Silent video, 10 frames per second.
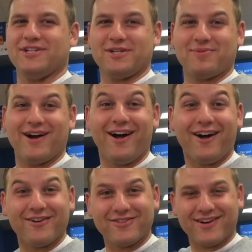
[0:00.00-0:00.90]
just bought
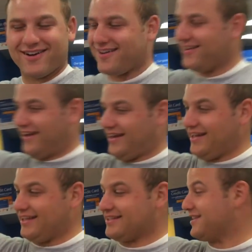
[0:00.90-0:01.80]
all of our
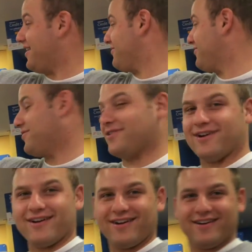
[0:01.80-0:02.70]
neat stuff
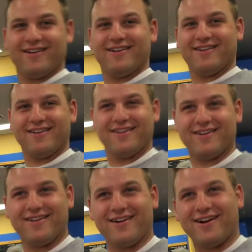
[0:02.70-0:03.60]
for
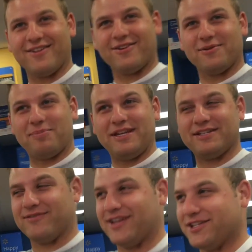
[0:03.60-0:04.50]
our little beach
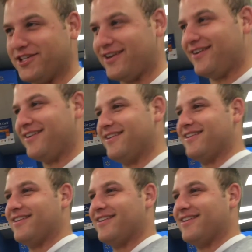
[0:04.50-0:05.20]
adventure. Black Ridge